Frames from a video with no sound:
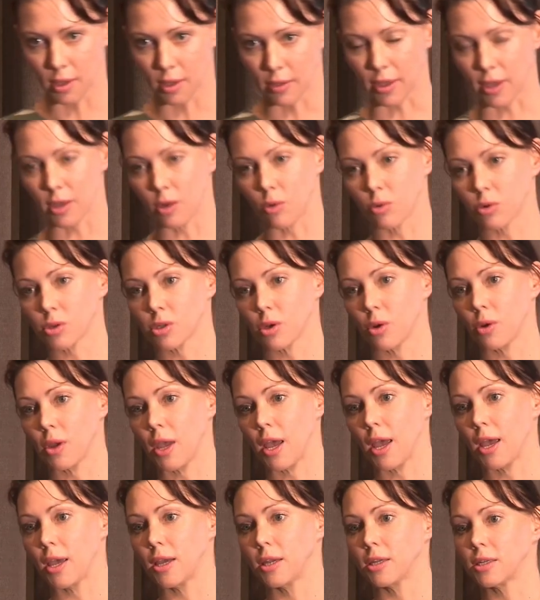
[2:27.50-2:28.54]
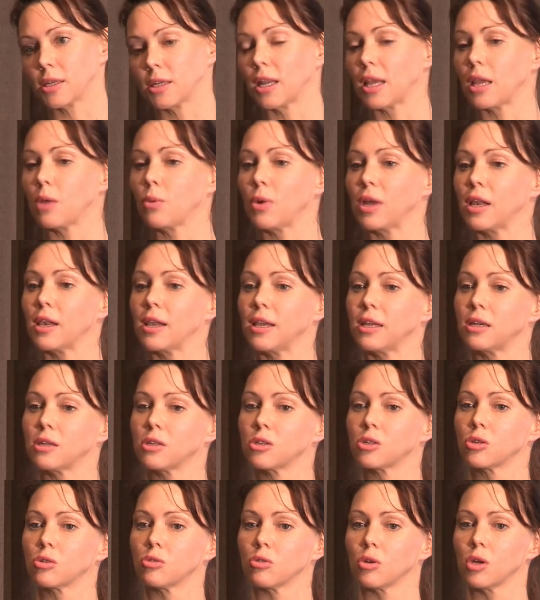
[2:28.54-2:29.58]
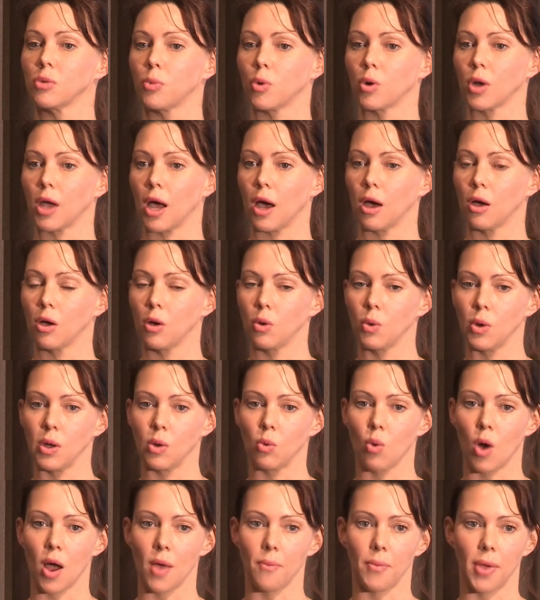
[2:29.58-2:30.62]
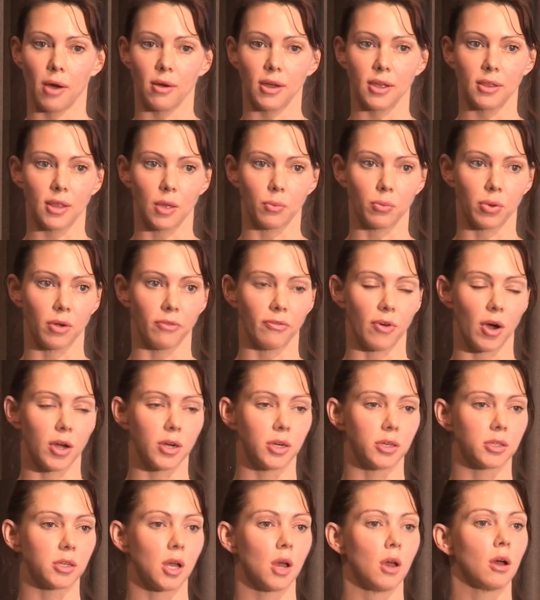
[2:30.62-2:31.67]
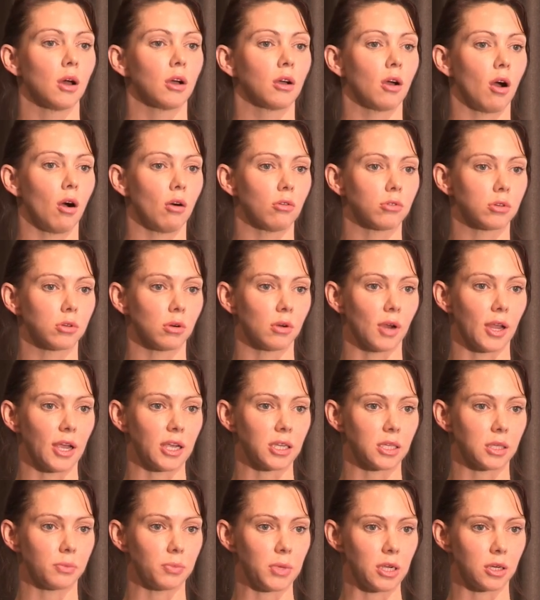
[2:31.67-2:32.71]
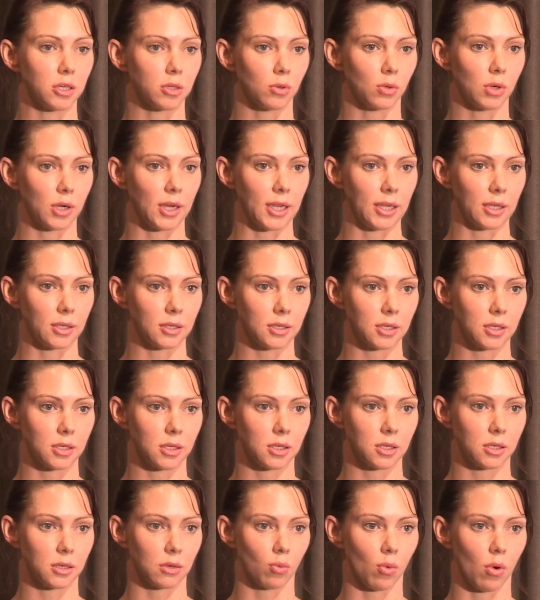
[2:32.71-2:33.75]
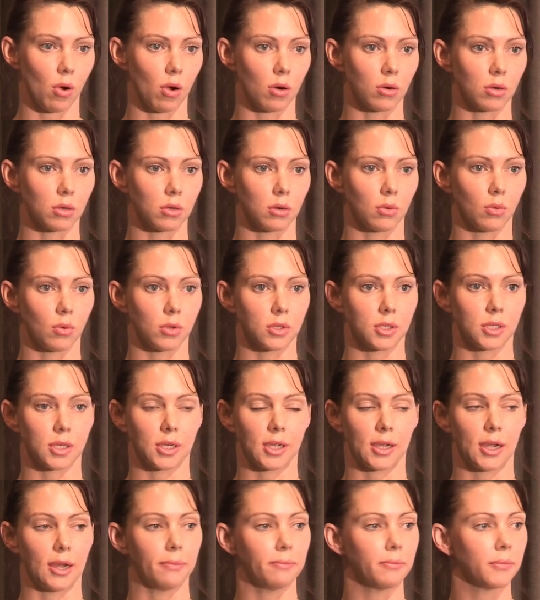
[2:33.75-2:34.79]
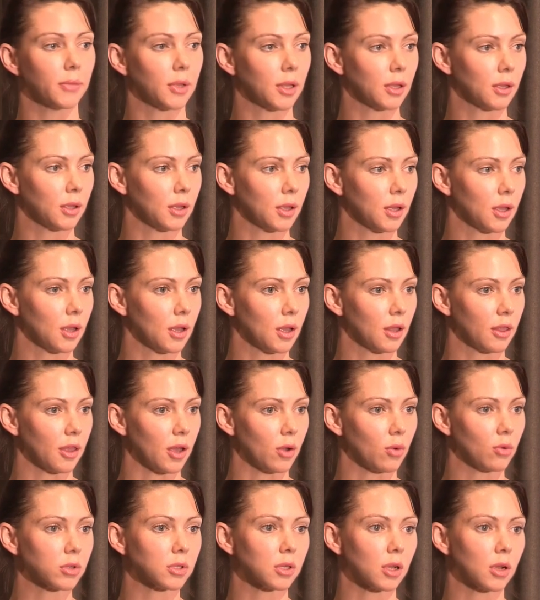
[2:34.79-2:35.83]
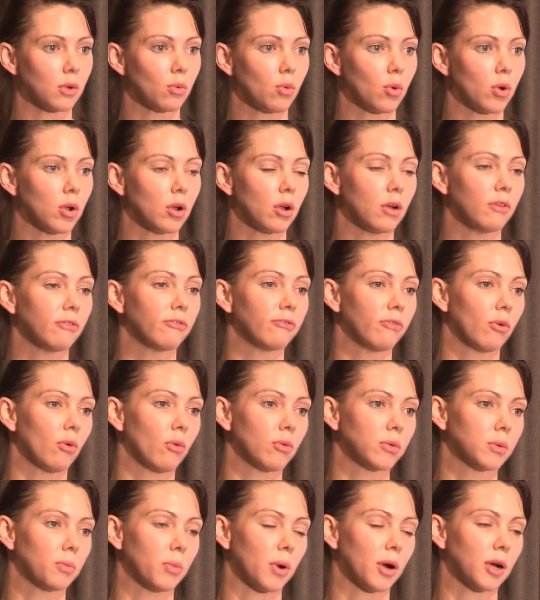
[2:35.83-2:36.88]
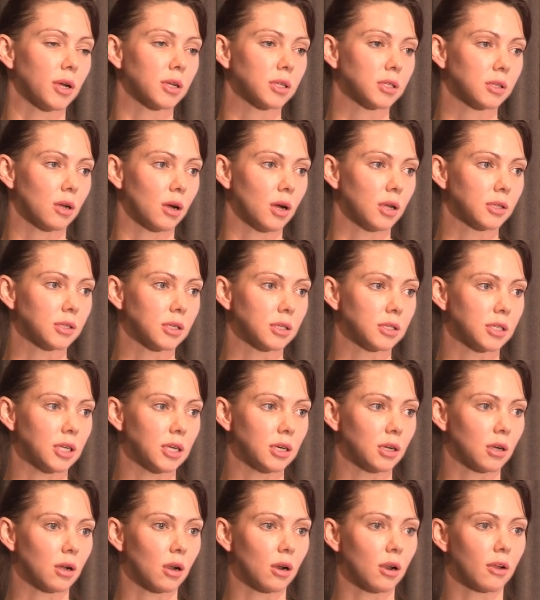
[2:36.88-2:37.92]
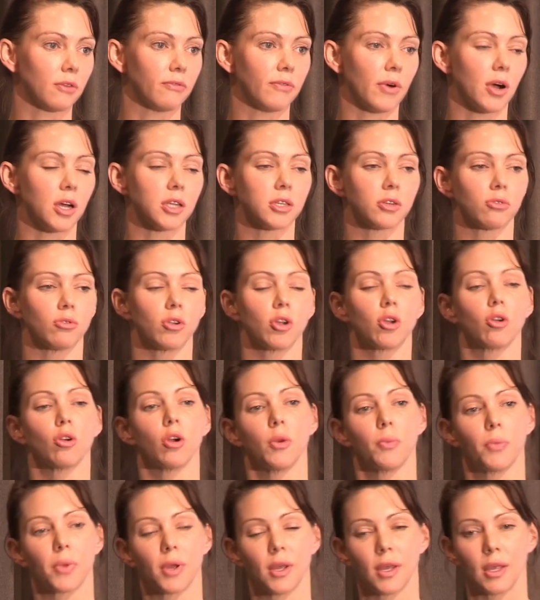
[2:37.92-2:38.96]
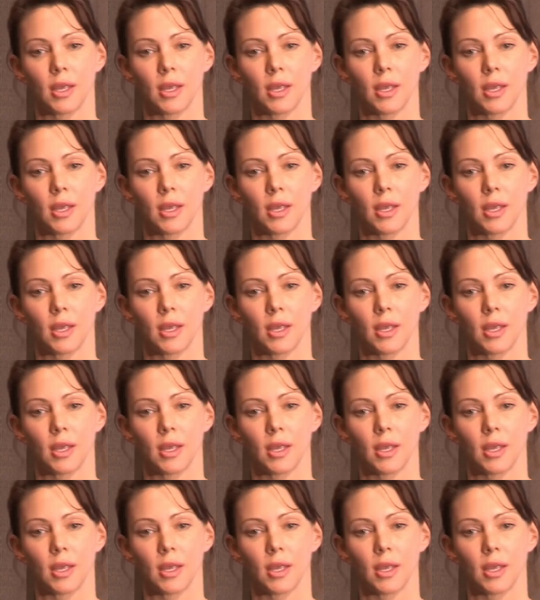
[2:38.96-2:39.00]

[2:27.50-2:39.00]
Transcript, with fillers: They also had an Iwi Leaders Group, or Kahui Wai Mare, that provided a cultural aspect or lens to what was to come. They also were informed by a science and technical advisory group